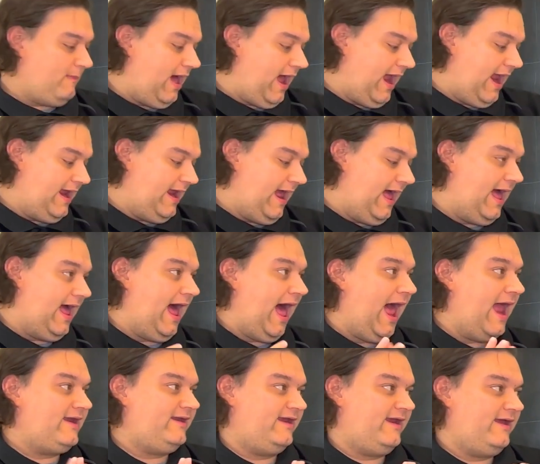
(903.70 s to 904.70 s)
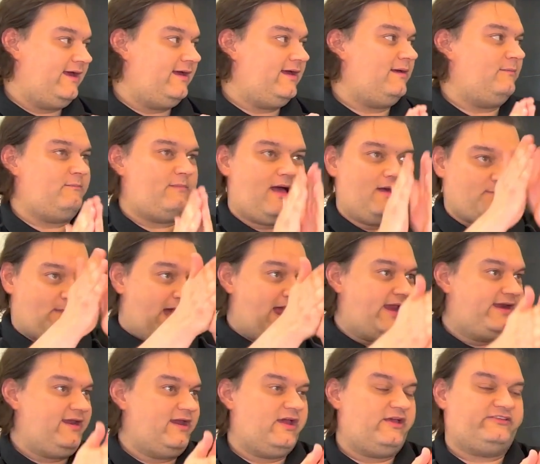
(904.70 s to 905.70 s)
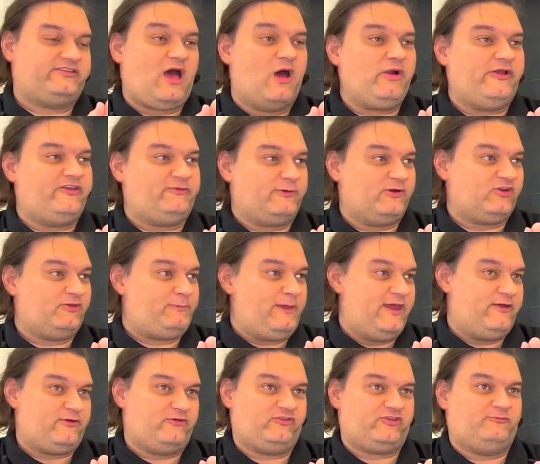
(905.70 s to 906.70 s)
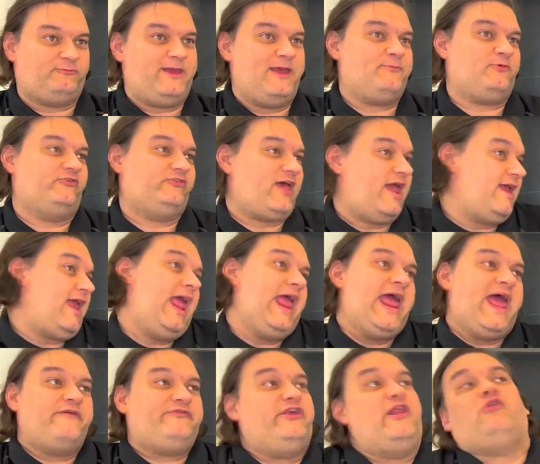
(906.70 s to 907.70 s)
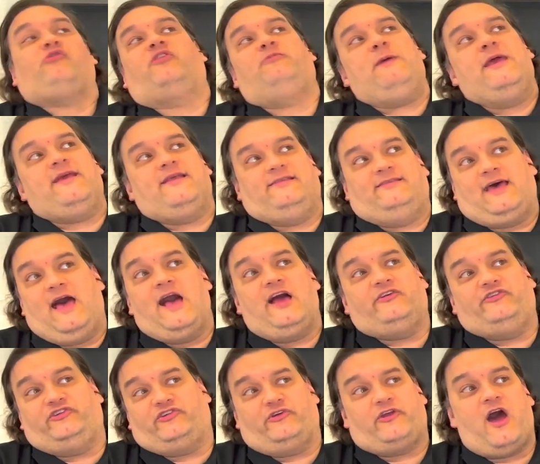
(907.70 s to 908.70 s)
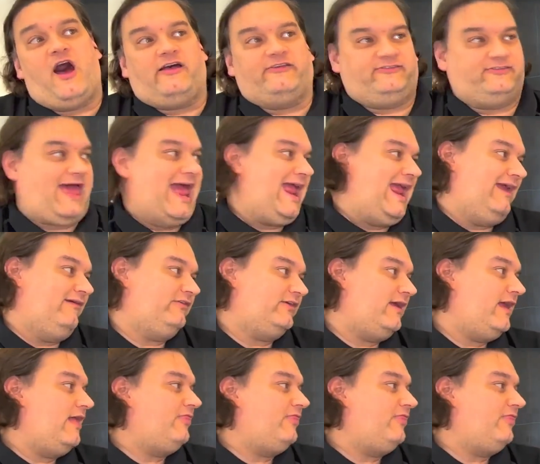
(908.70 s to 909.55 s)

my idea as Holy Spirit speakers is people saying, if you don't speak in tongues, you're not saved.